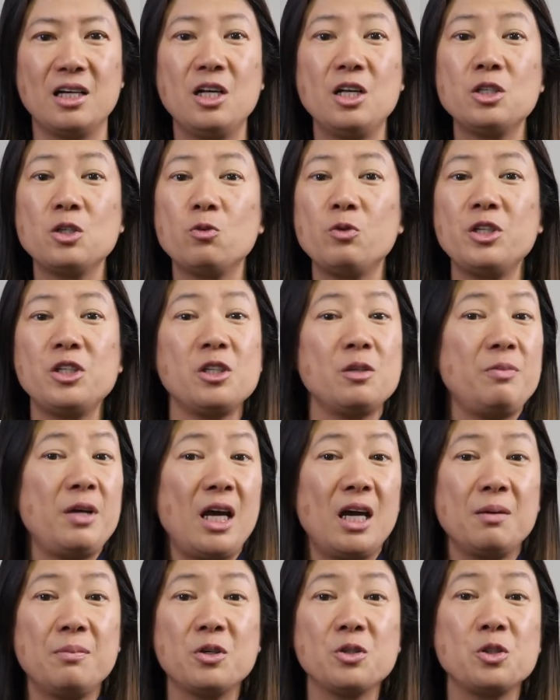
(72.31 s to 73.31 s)
so we should be
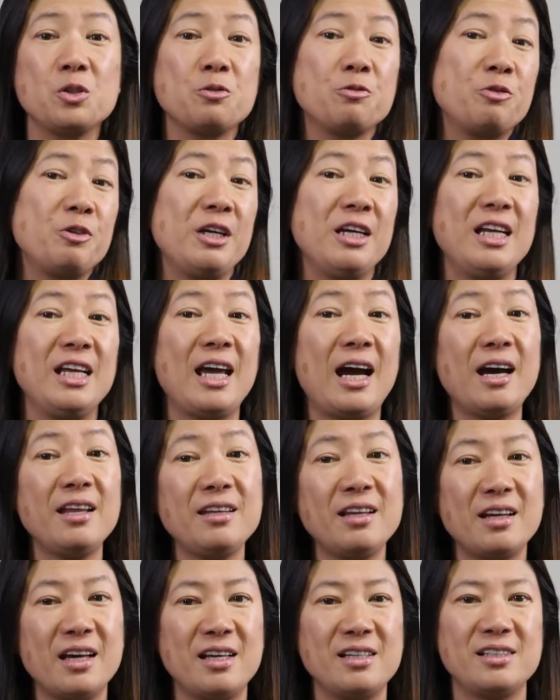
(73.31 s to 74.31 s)
able to freely
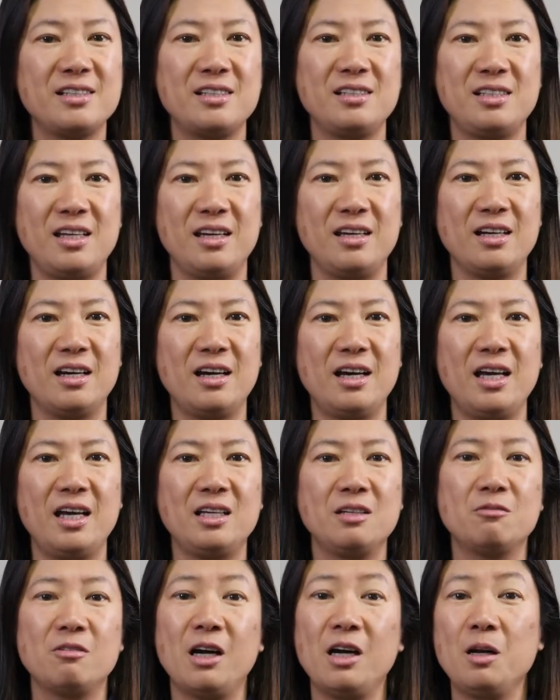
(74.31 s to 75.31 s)
analyze the data
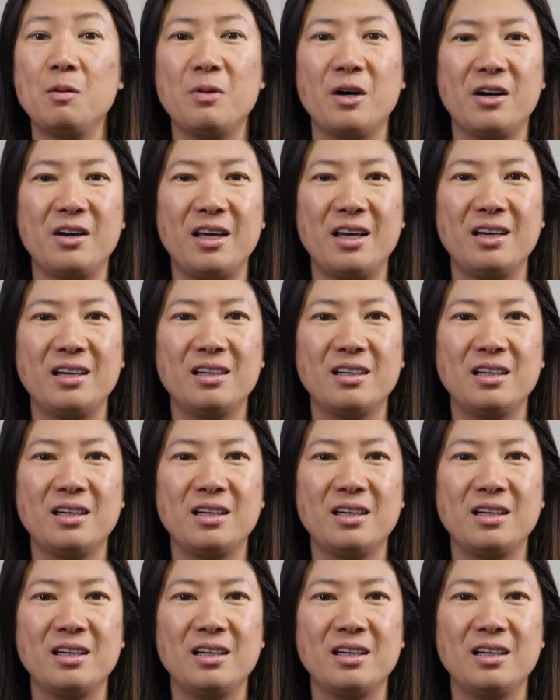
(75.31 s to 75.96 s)
and write about it.